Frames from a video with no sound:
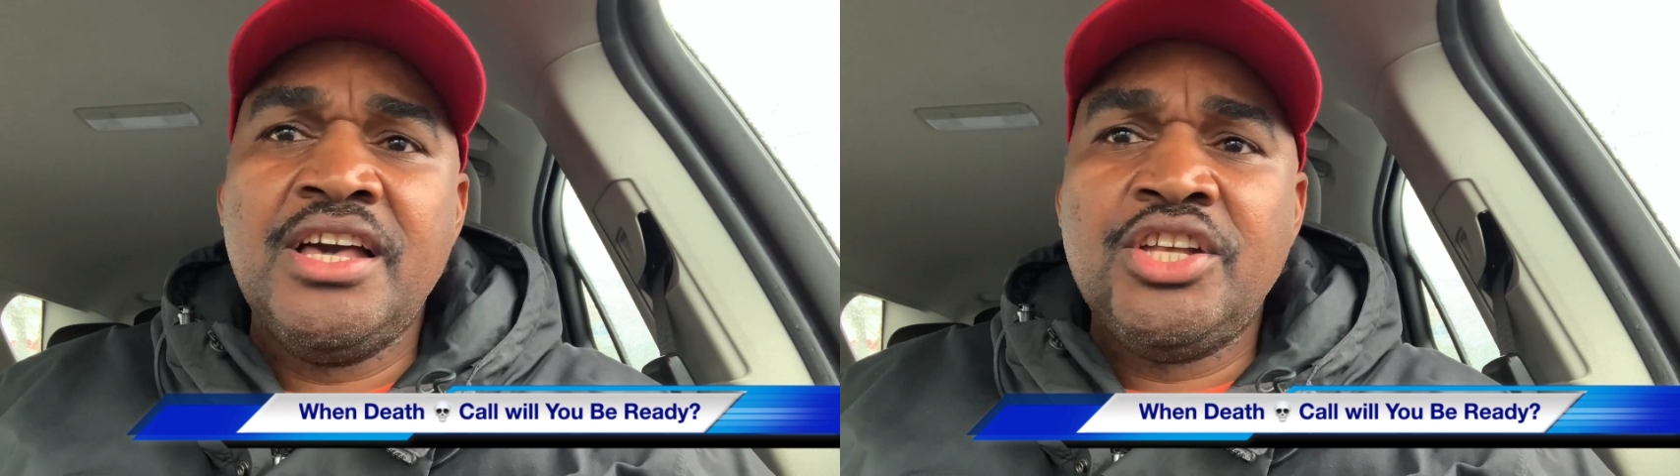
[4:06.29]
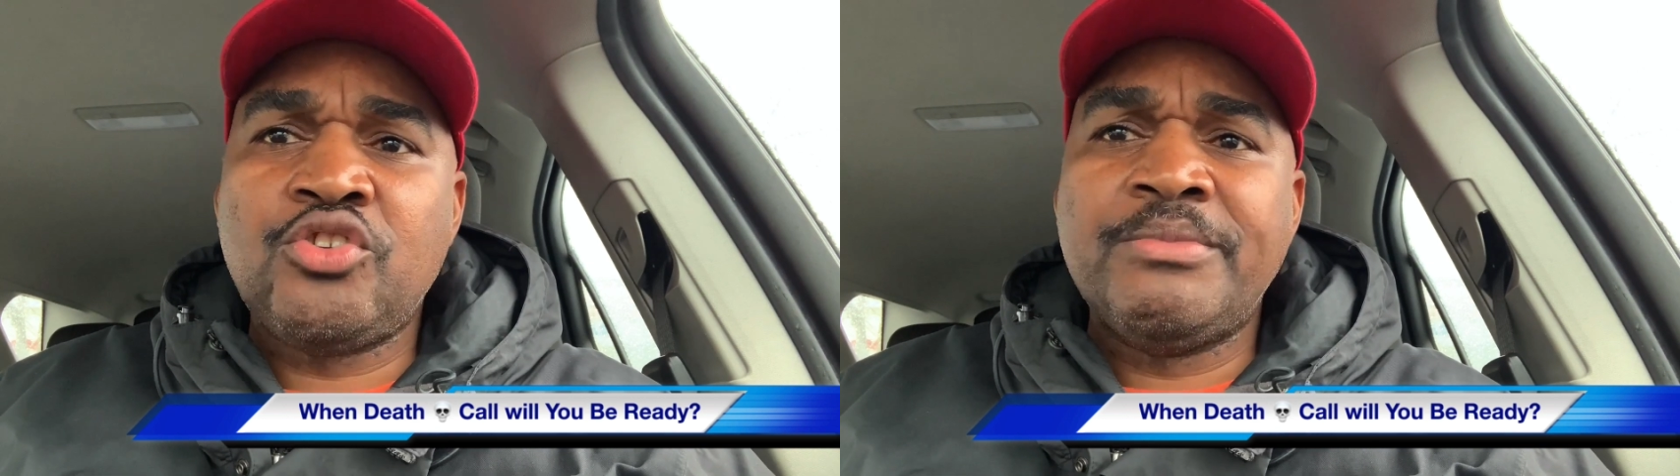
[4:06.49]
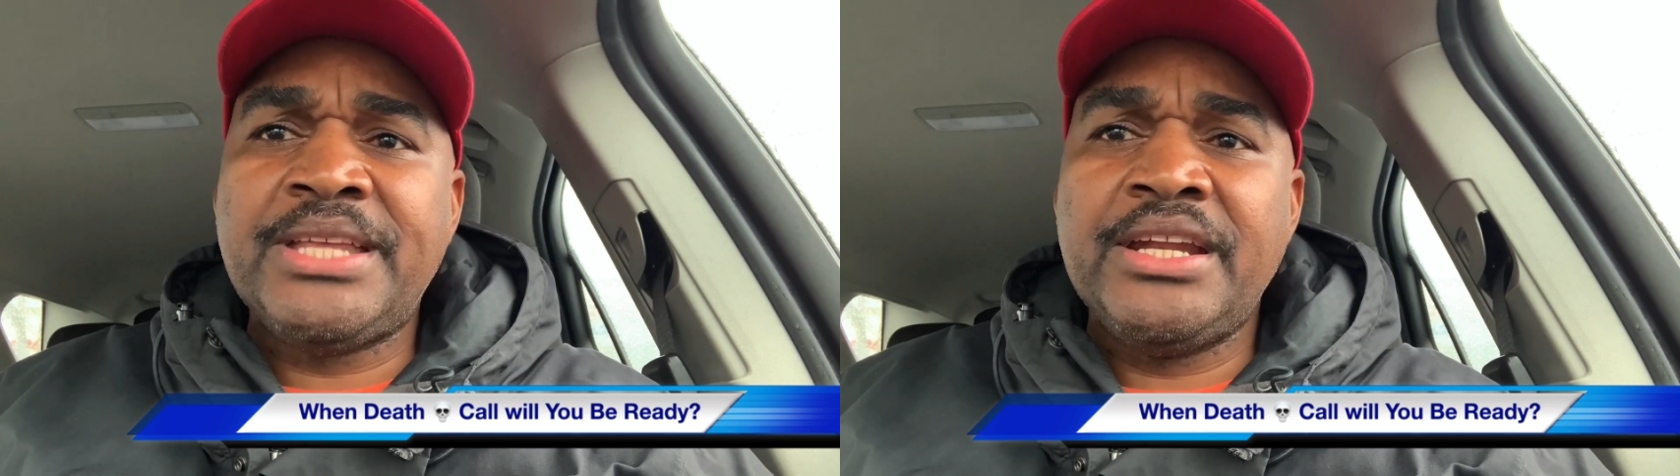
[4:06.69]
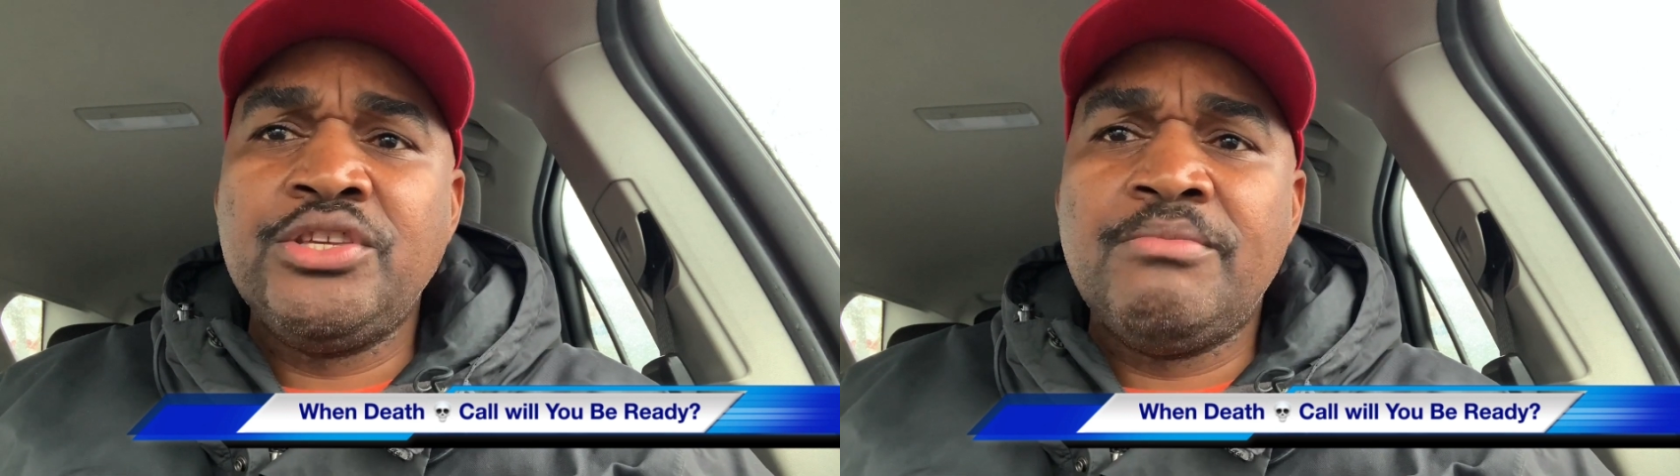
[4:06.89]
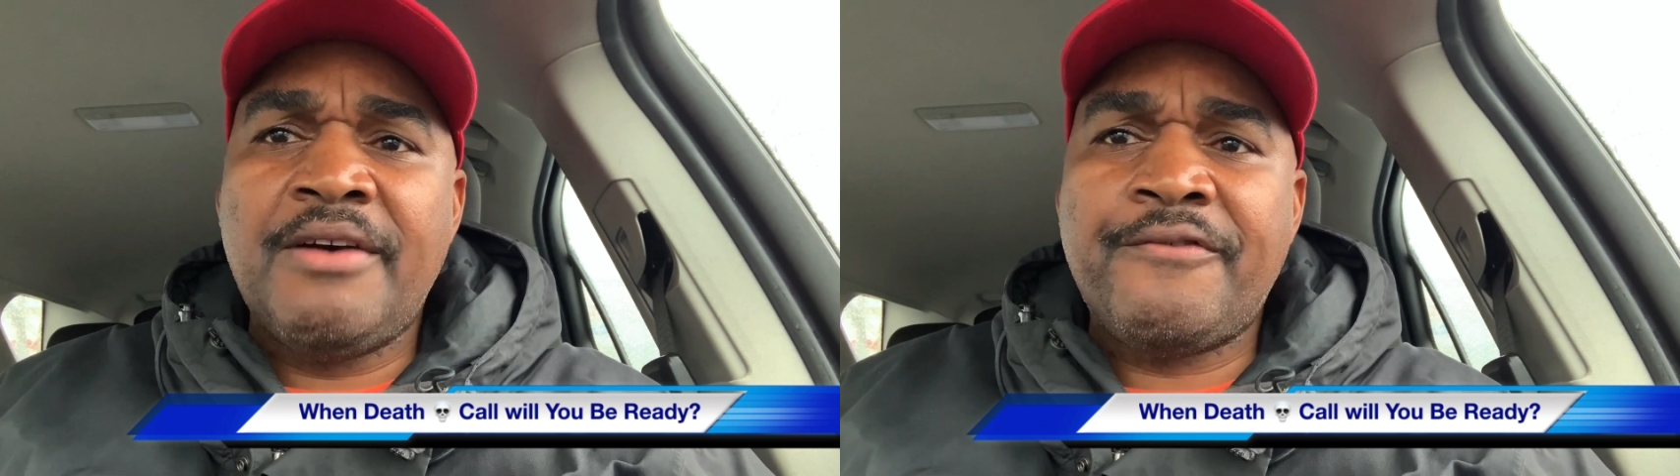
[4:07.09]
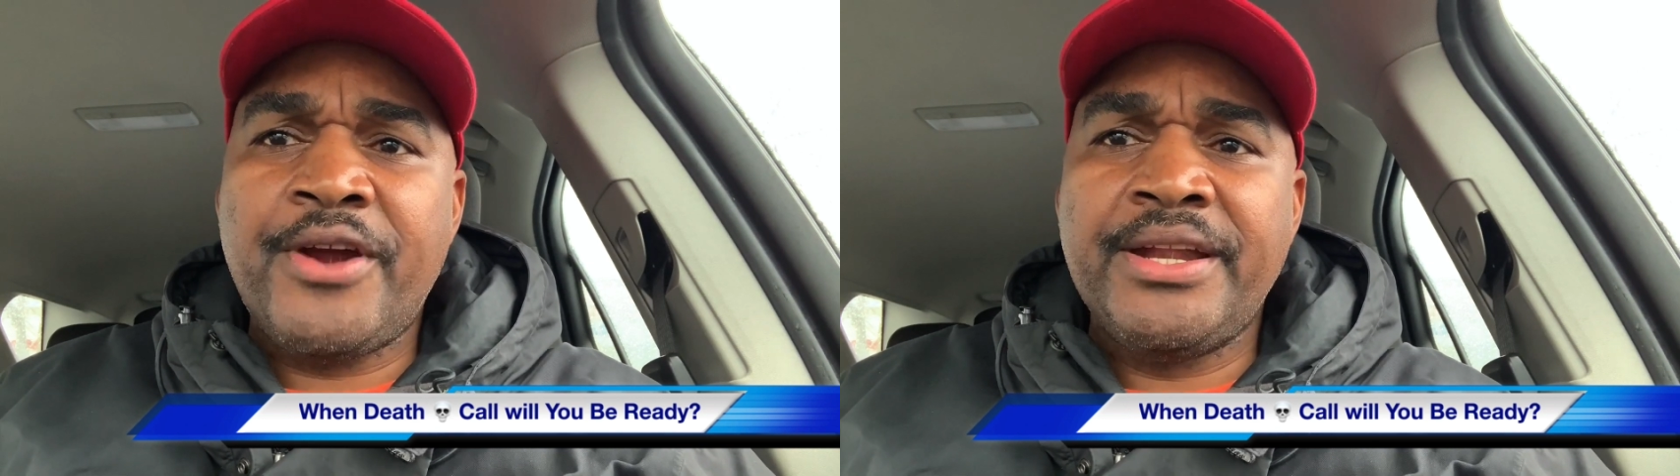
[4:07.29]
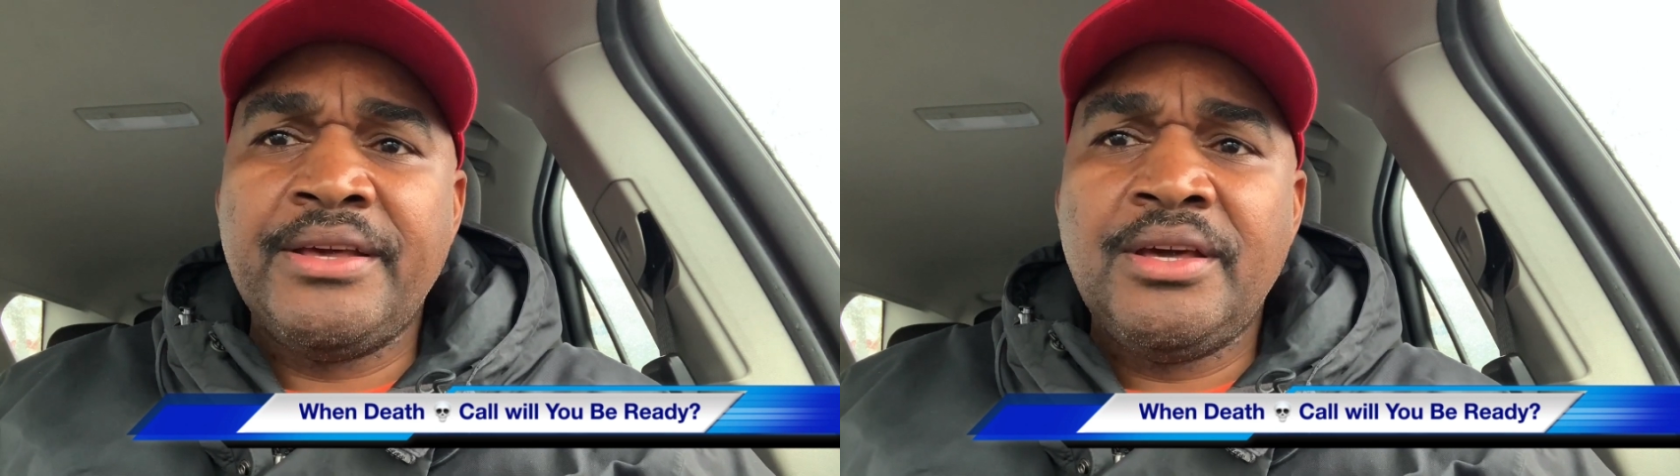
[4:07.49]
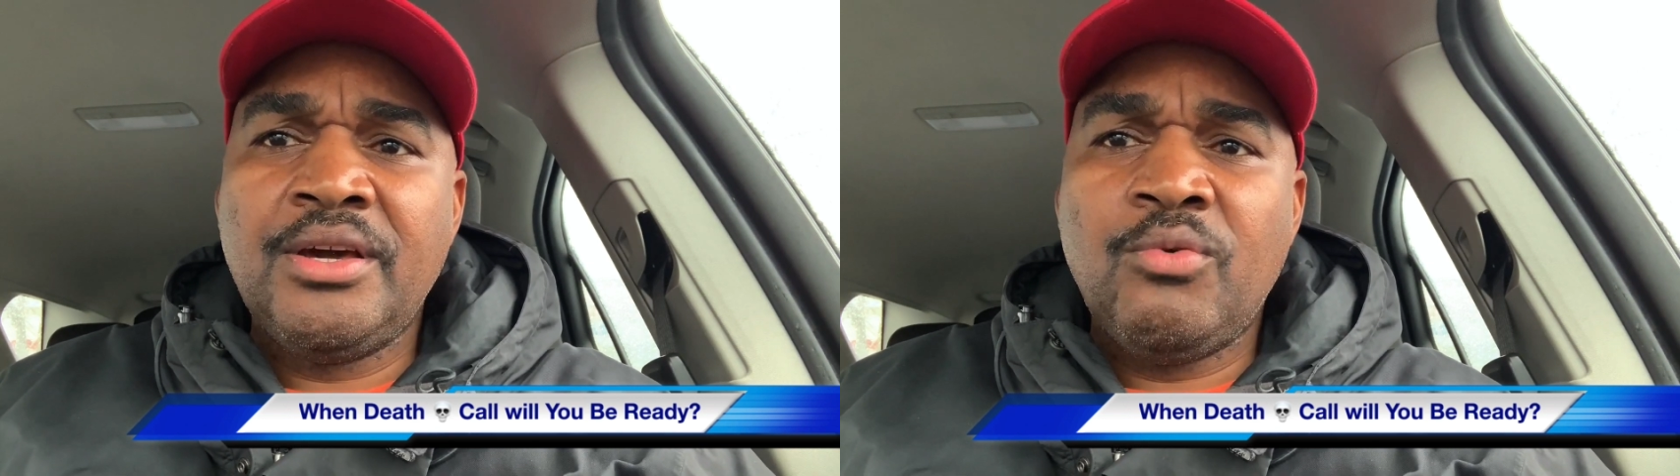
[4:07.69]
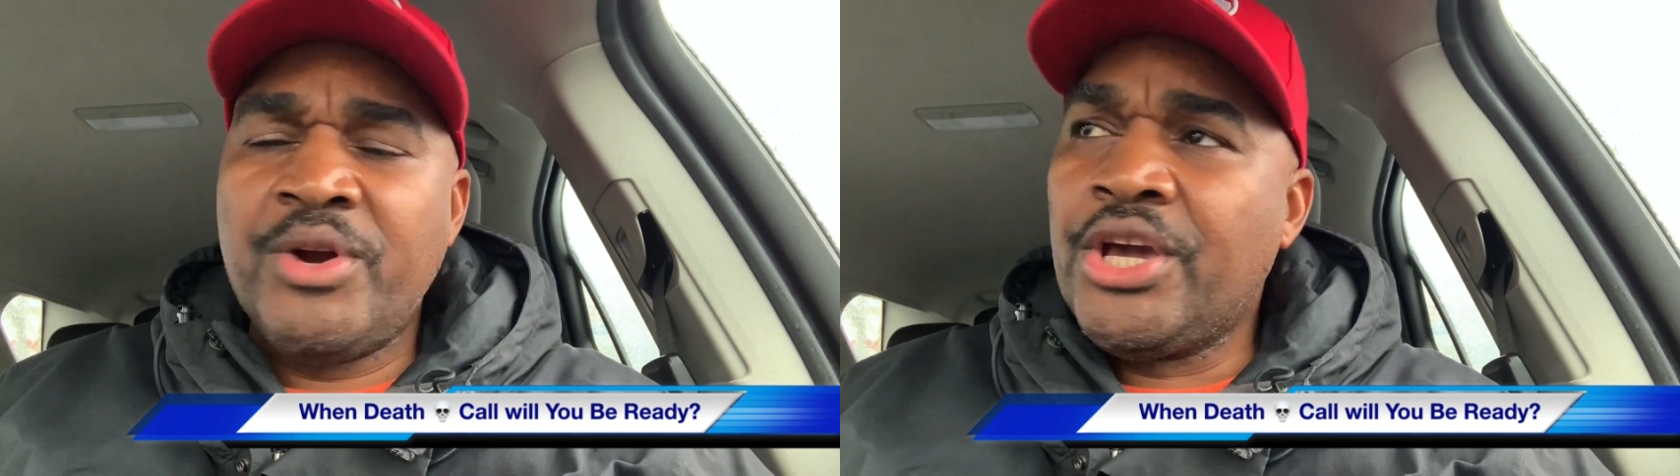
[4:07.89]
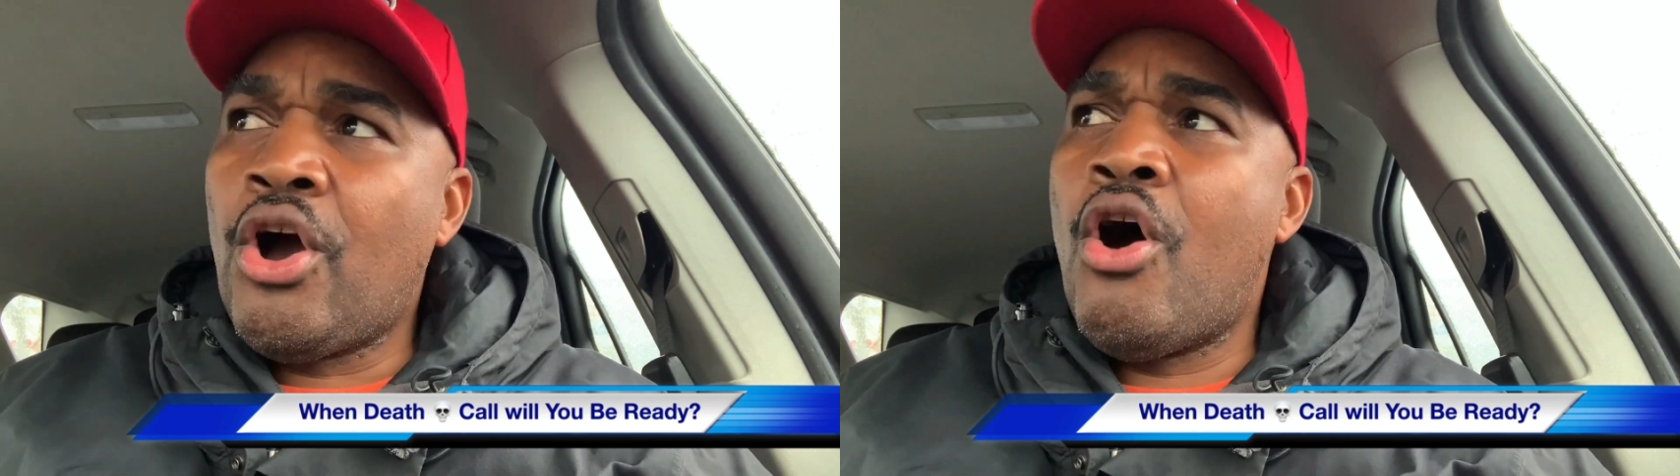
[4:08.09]
So I'm telling you, my friend, when
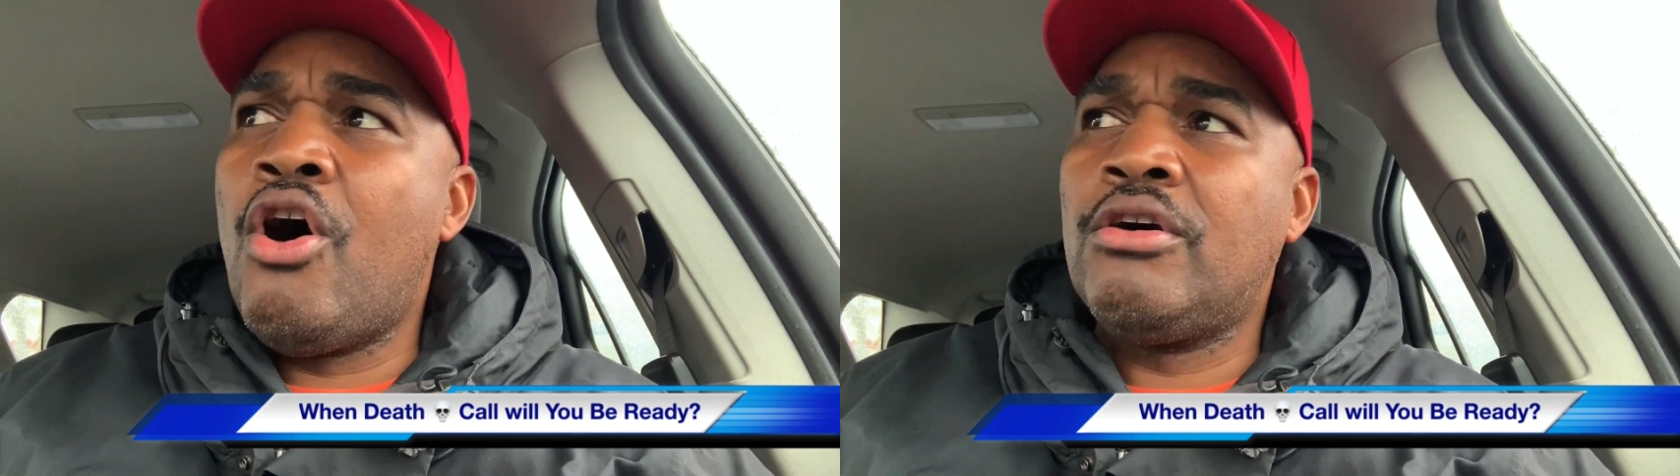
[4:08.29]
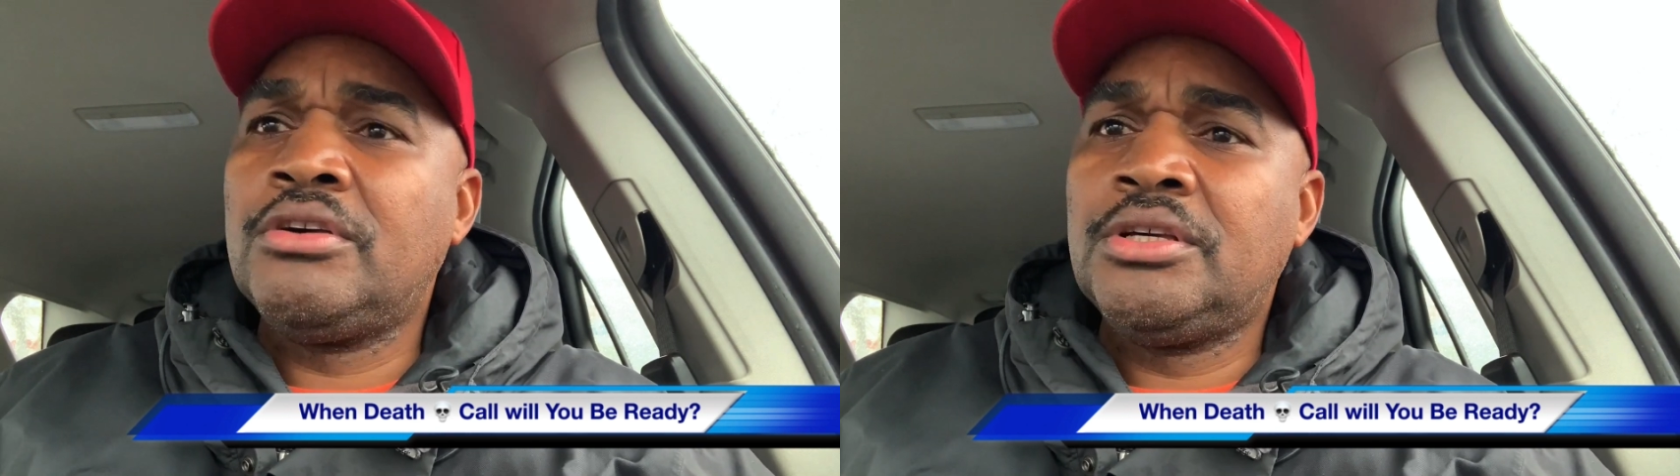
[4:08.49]
you call,